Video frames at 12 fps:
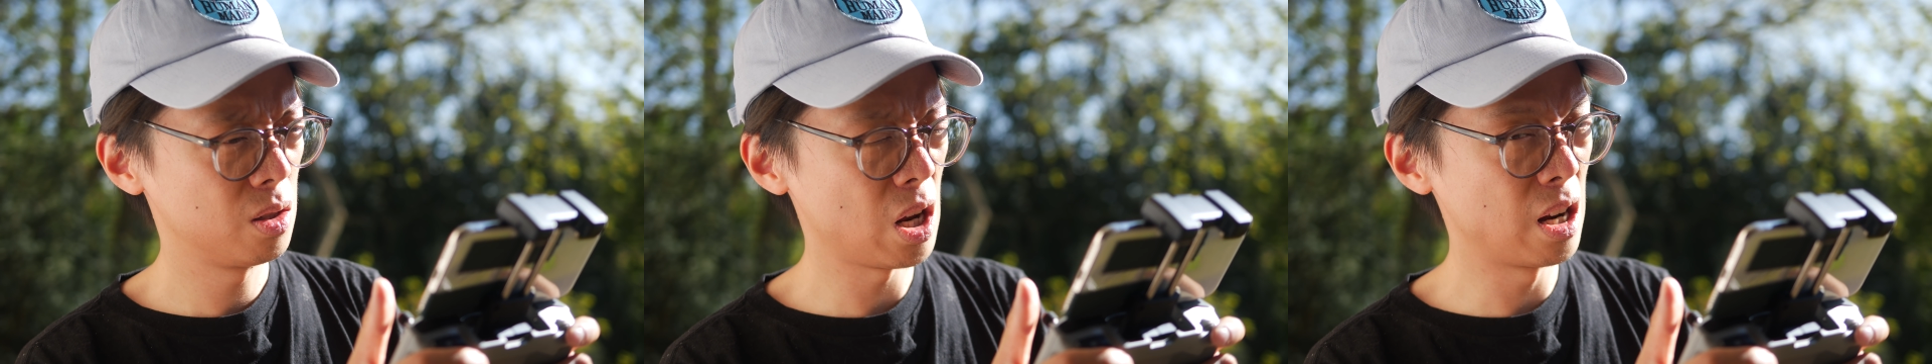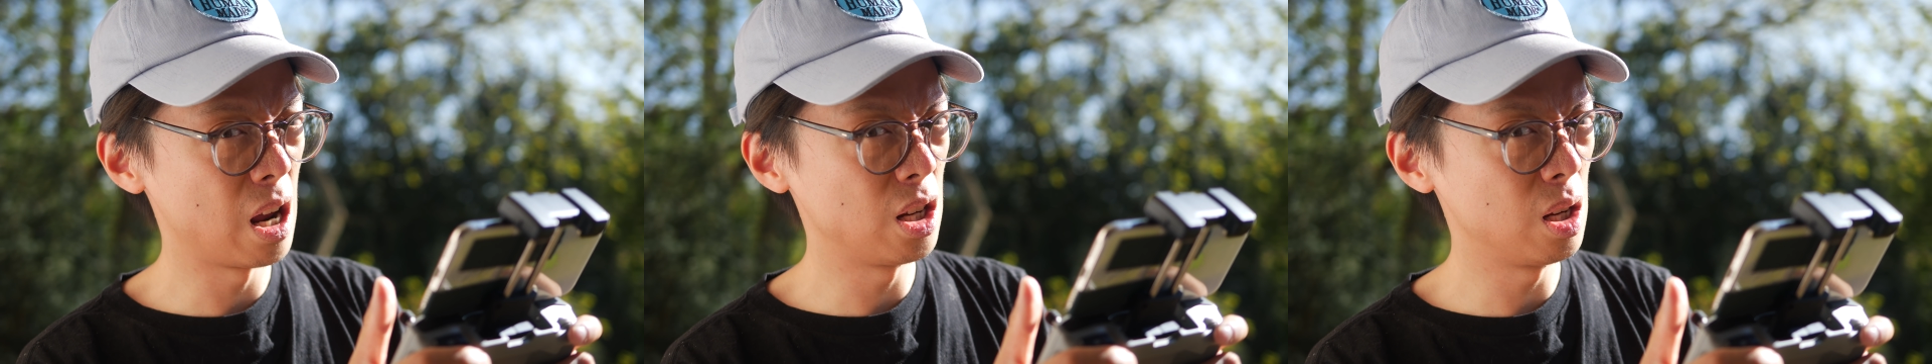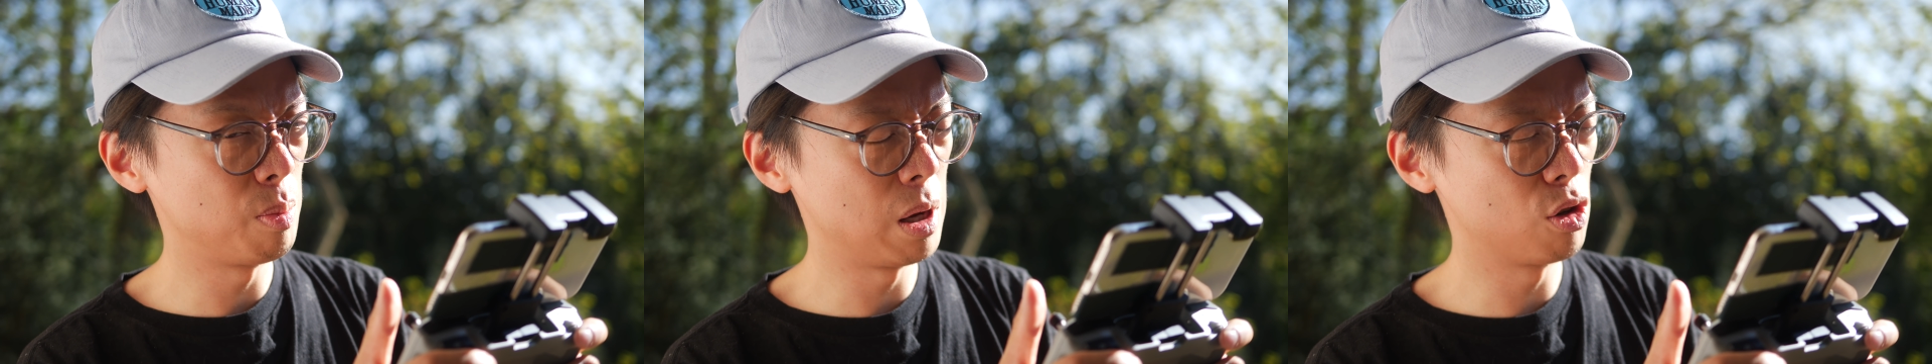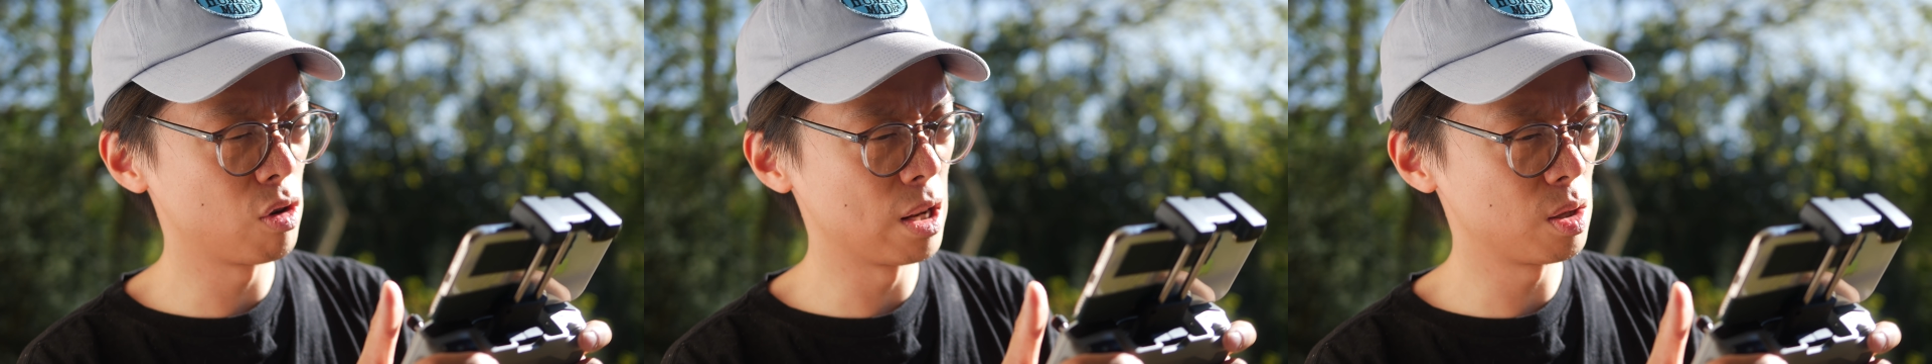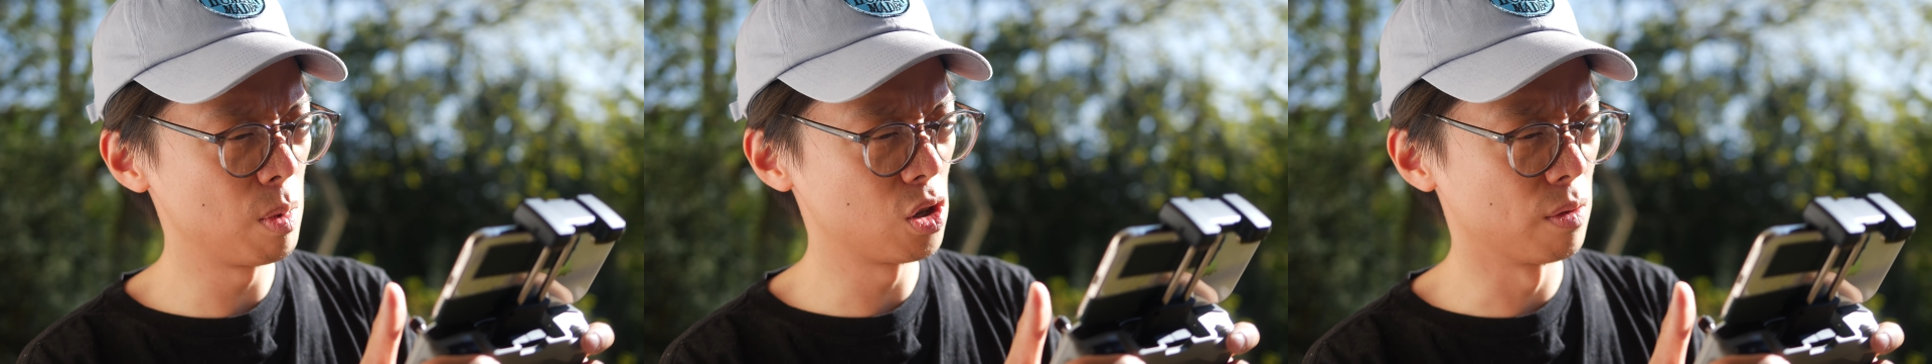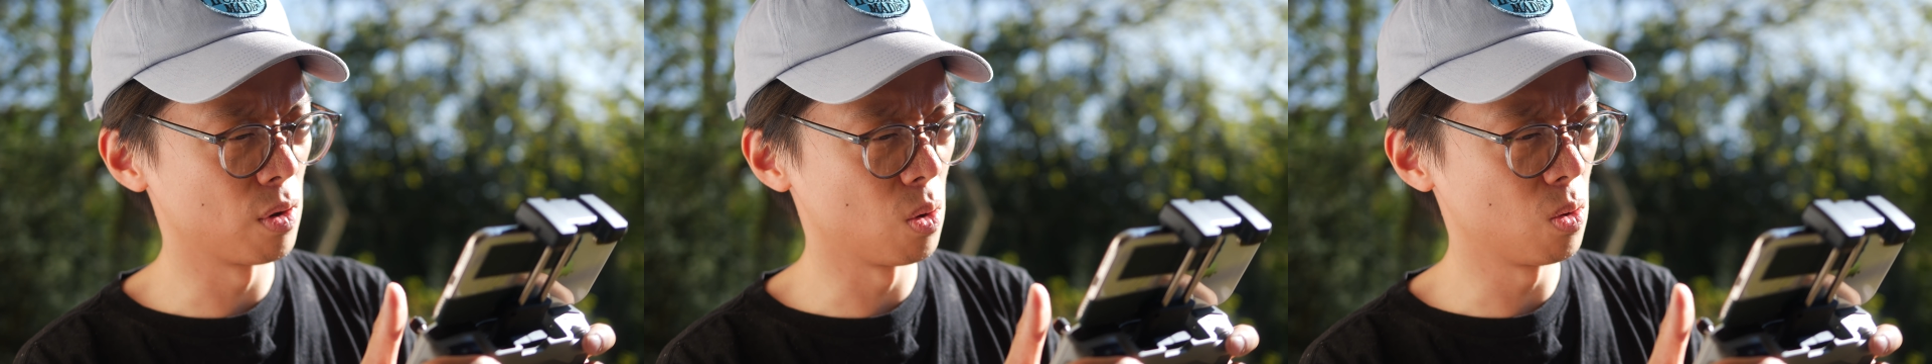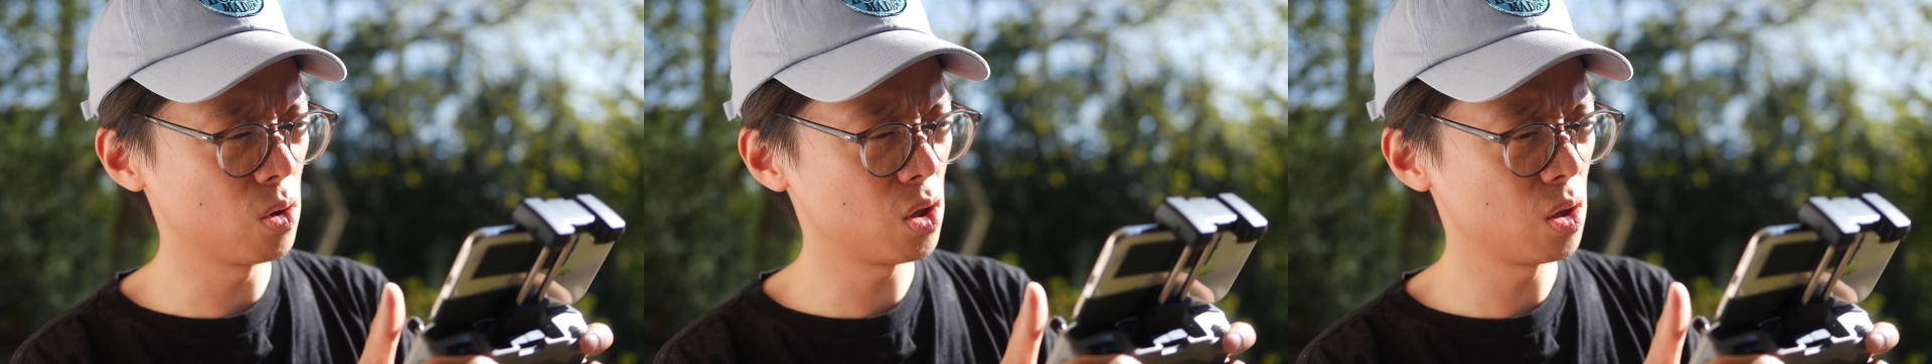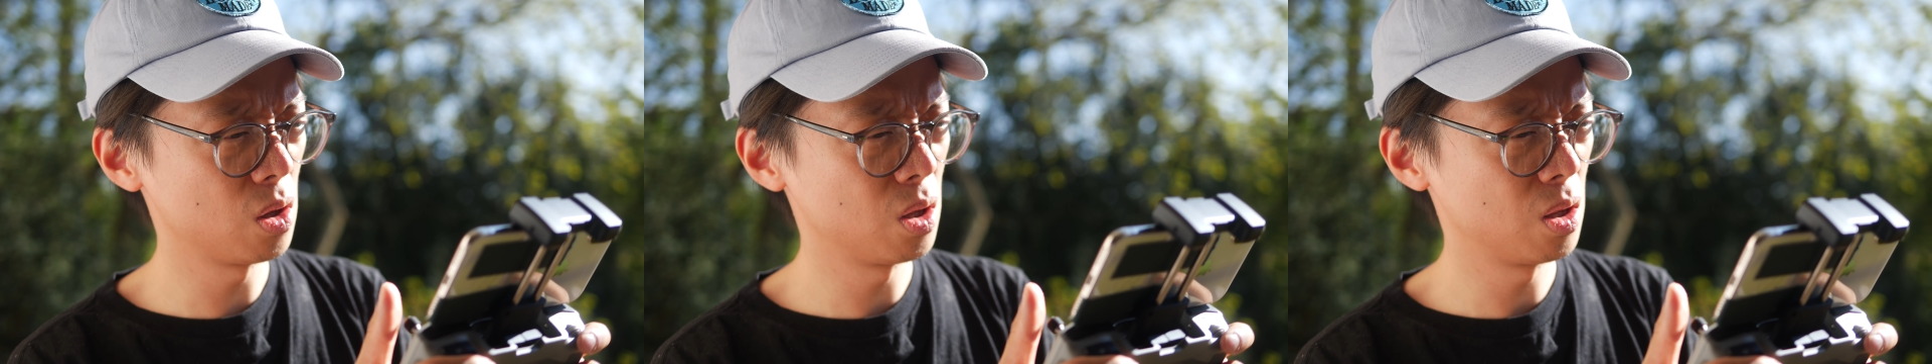1080p transmission, of
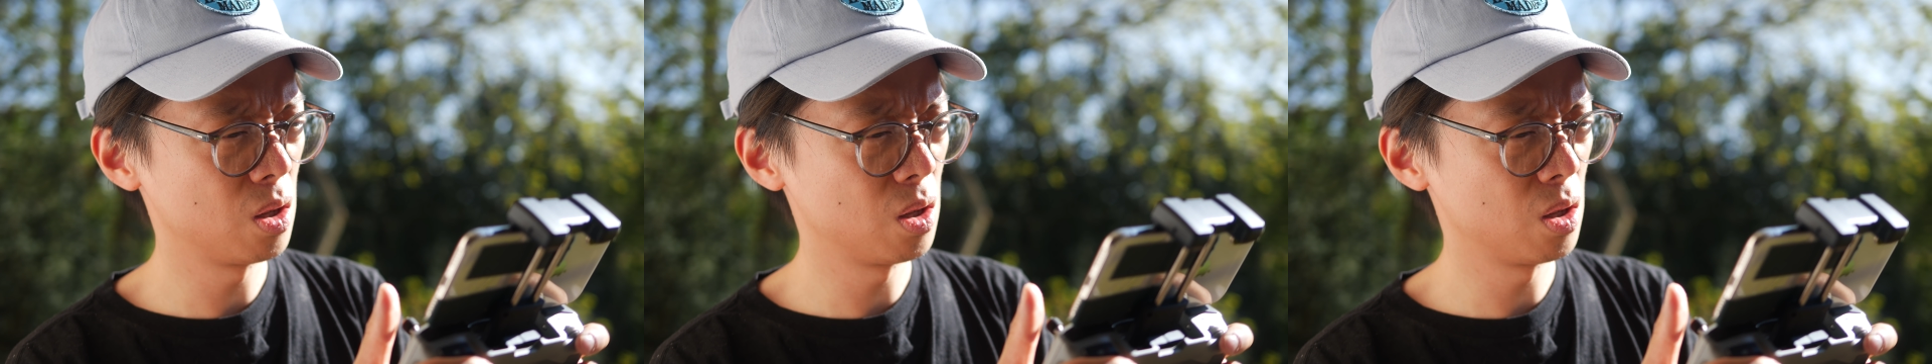course.